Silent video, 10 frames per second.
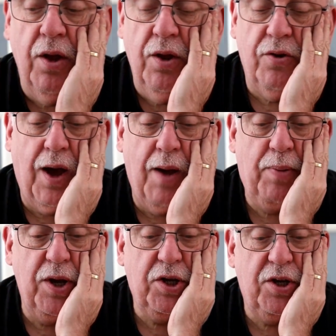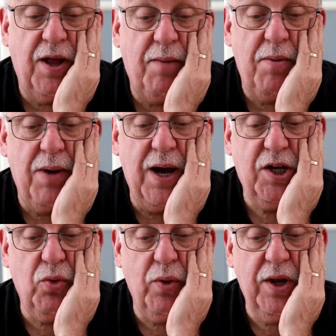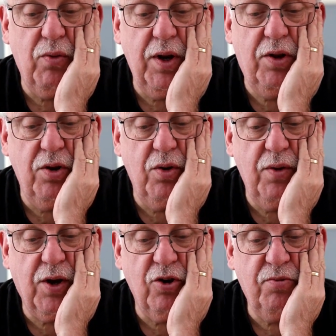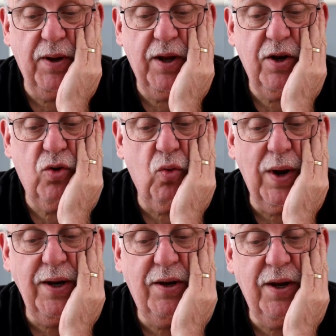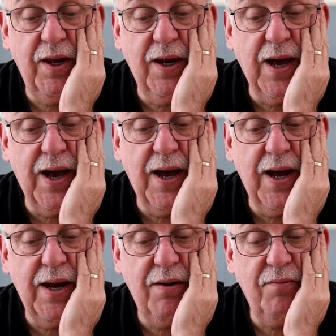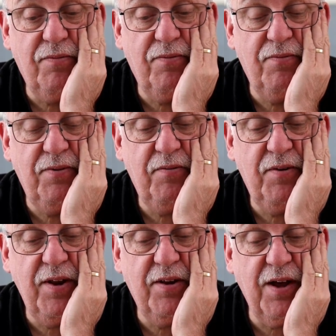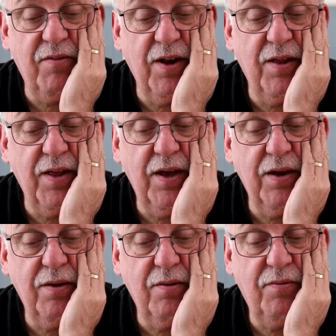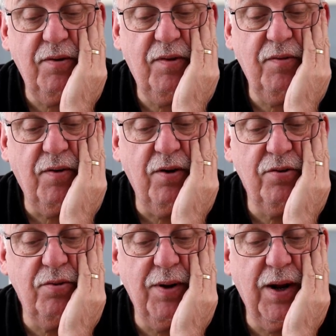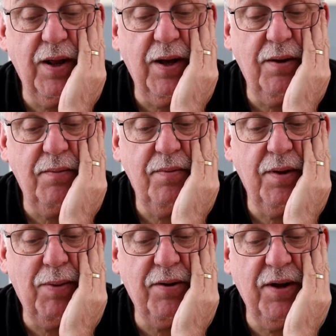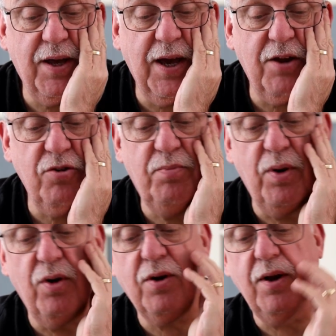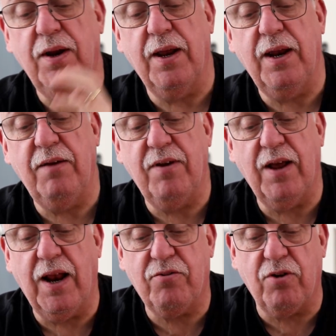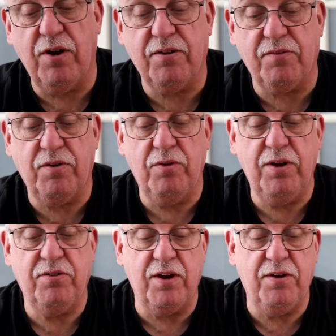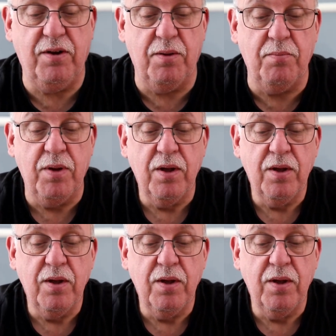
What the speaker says: So I purchased them in March 2022, they cost me $29.57, I think, or $54, something like that. The plastic case was broken, and even the electronics, after resetting them,